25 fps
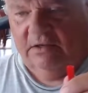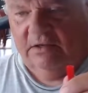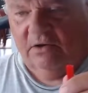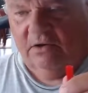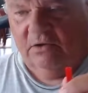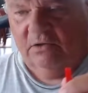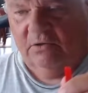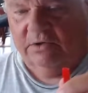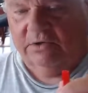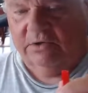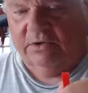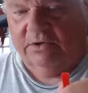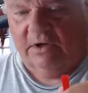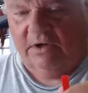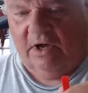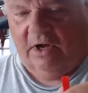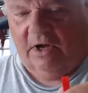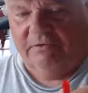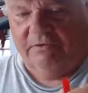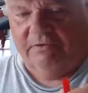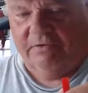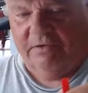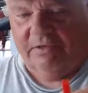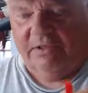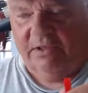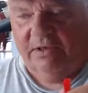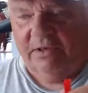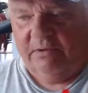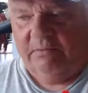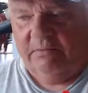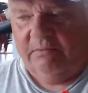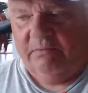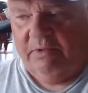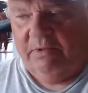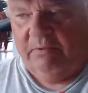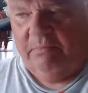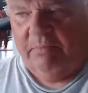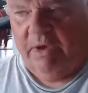going off of the
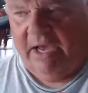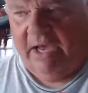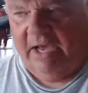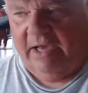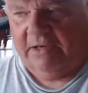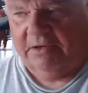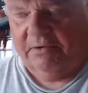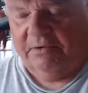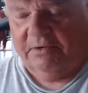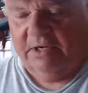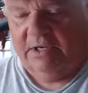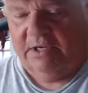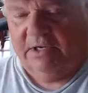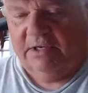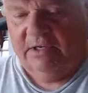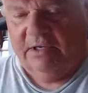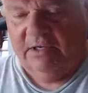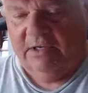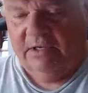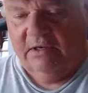battery.